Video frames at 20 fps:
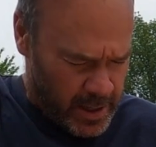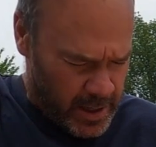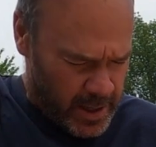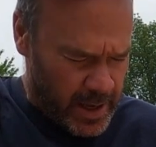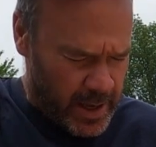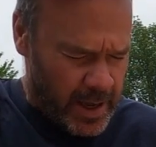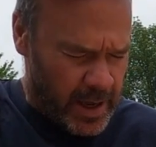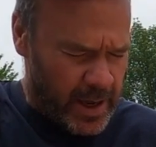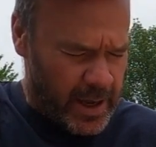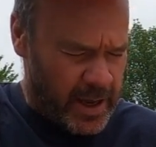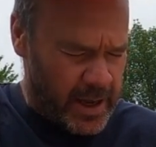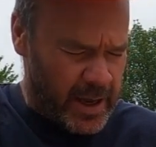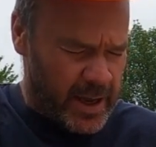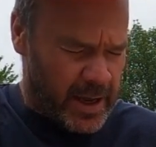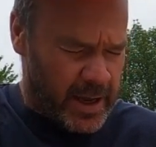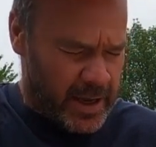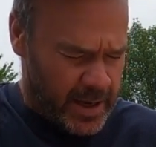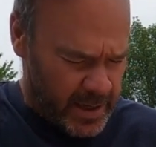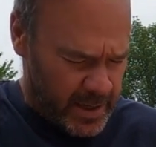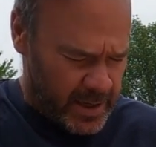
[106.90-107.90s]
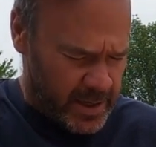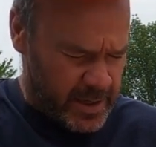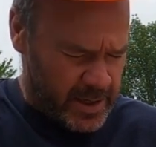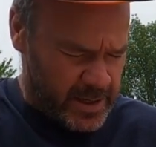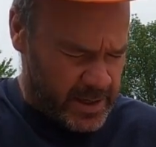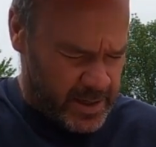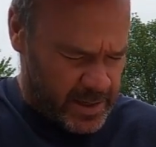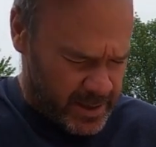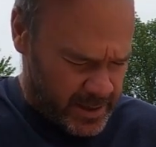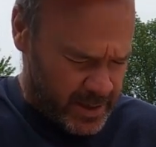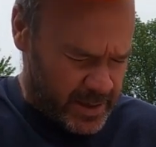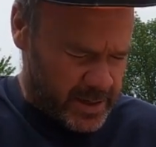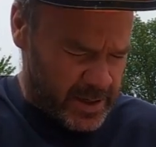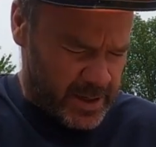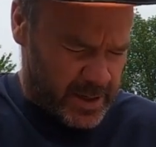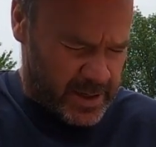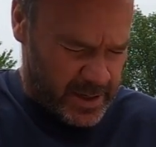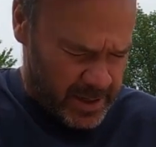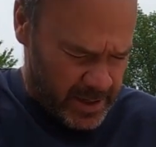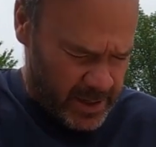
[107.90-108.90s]
and
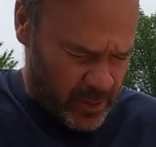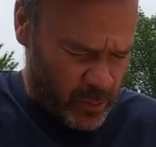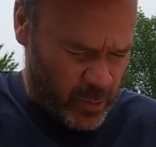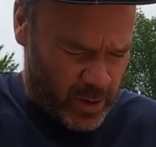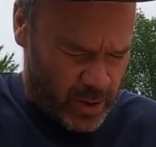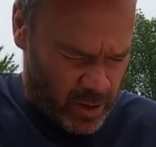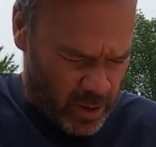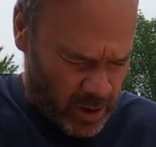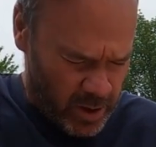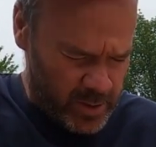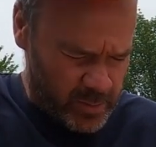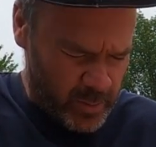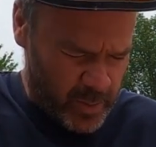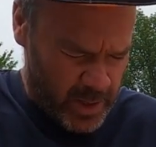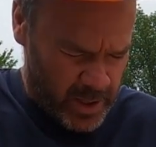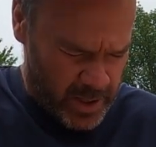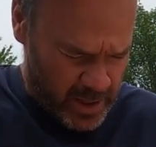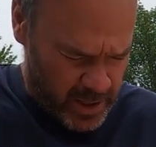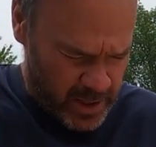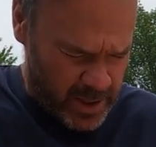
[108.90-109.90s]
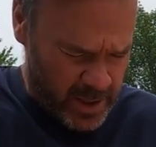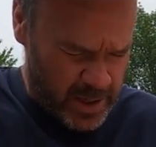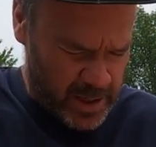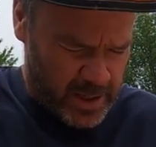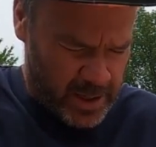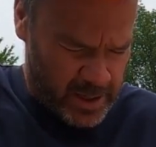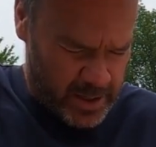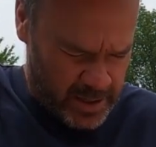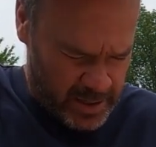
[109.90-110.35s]
it would have cost me,